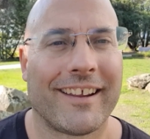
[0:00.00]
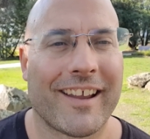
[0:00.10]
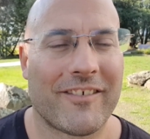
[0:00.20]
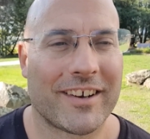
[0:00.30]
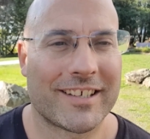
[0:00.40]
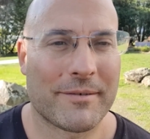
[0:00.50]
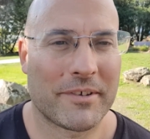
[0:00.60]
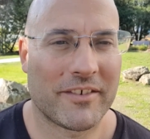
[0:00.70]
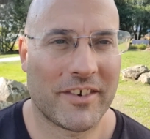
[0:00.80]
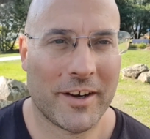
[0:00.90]
covering some
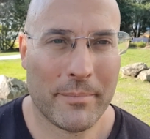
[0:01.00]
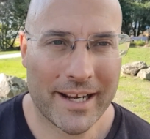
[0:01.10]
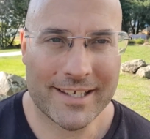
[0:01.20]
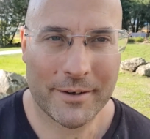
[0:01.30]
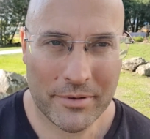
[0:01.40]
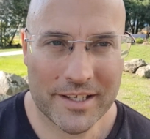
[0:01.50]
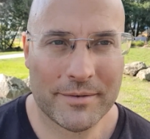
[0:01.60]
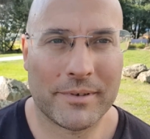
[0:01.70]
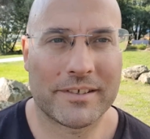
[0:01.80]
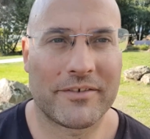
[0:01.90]
of the very basic
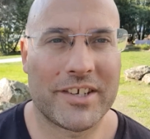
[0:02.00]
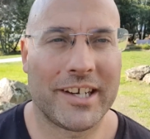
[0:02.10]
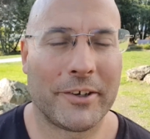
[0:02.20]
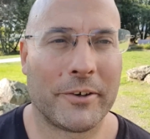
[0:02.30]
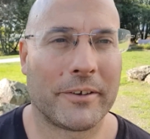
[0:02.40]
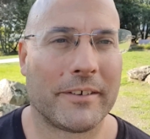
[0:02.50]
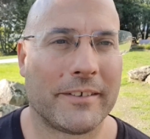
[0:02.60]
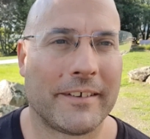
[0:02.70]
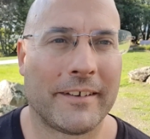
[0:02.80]
principles of Qigong,